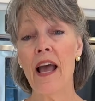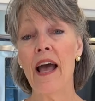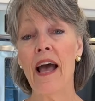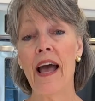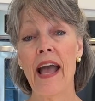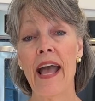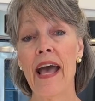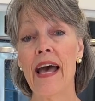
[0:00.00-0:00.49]

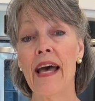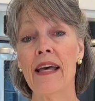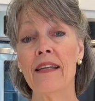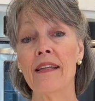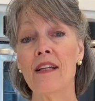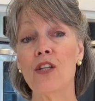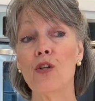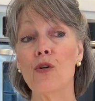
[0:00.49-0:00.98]

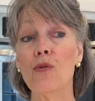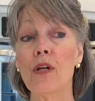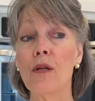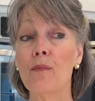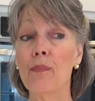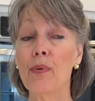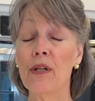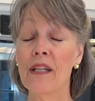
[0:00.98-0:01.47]
and you can
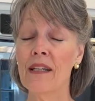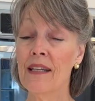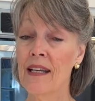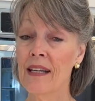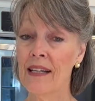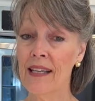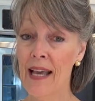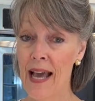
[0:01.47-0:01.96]
put it in
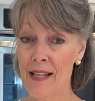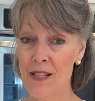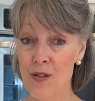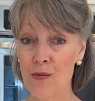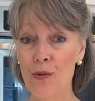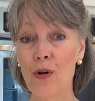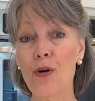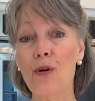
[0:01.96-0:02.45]

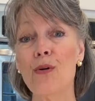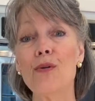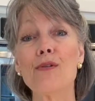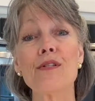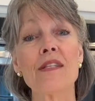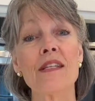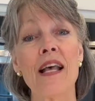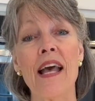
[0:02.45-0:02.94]
casseroles.